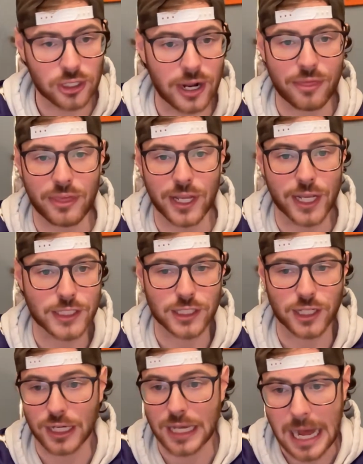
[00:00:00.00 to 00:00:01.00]
I think it's
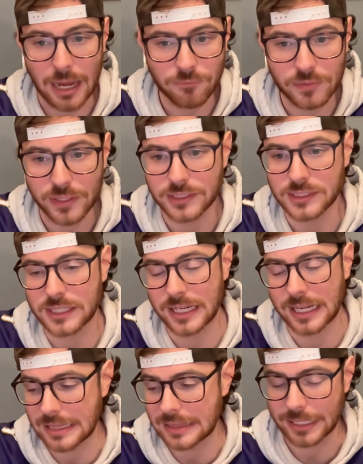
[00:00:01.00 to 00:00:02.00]
a confidence thing.
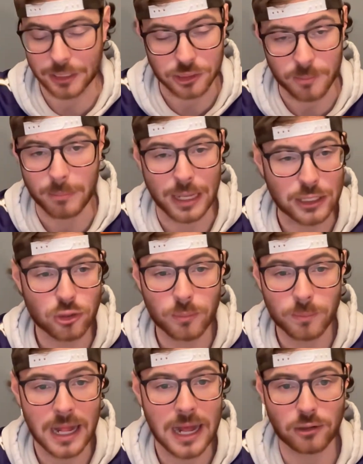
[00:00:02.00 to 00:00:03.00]
I think it's a mental
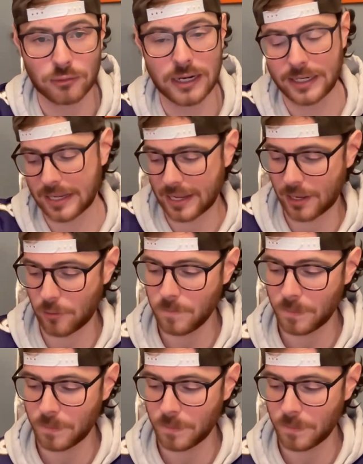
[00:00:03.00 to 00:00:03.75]
block right now.